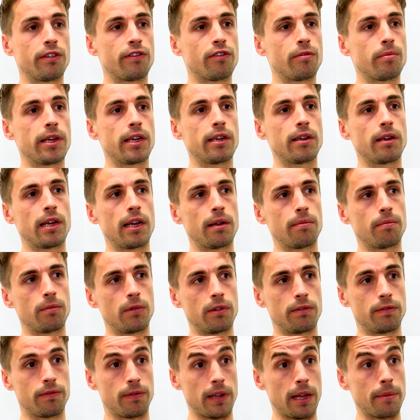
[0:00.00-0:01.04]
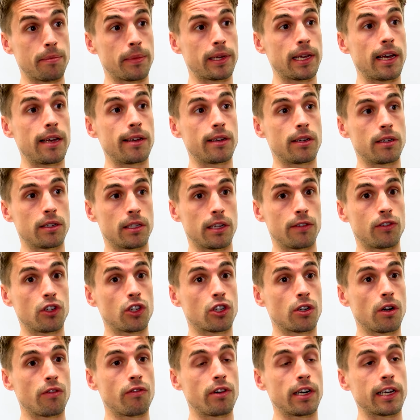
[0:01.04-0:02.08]
for me with MK because they've
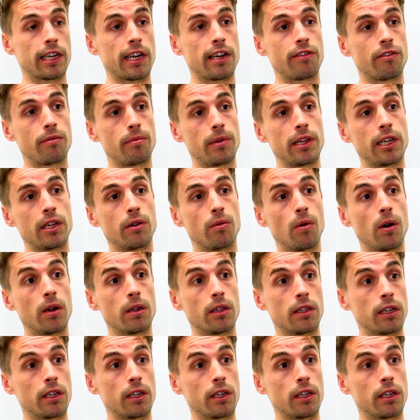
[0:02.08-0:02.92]
just got relegated from League One.